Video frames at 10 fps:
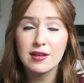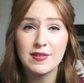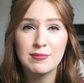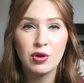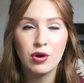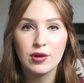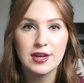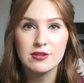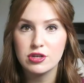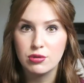If I'm not
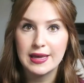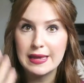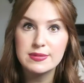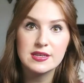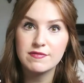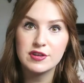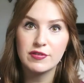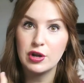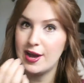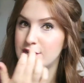gonna do heaps of
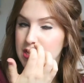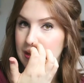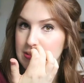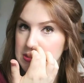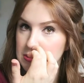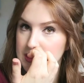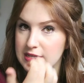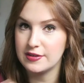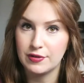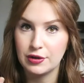different eyeshadows and all
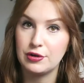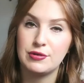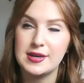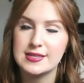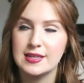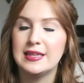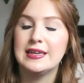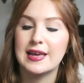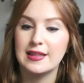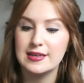these different crease and
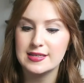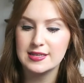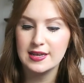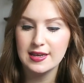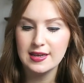lid colors,